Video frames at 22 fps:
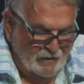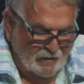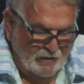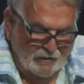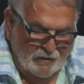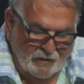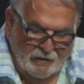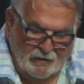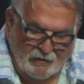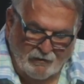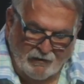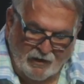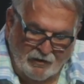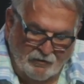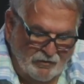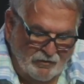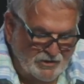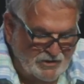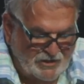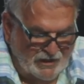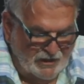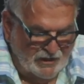Oh, I
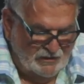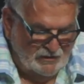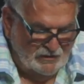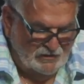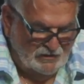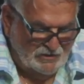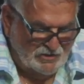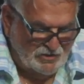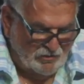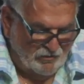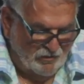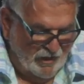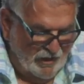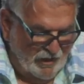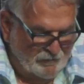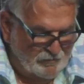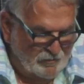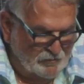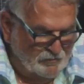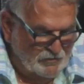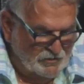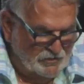wish I could
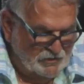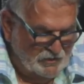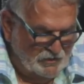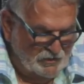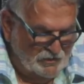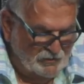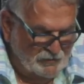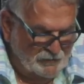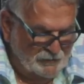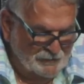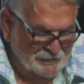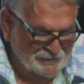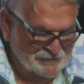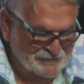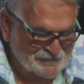describe him to you.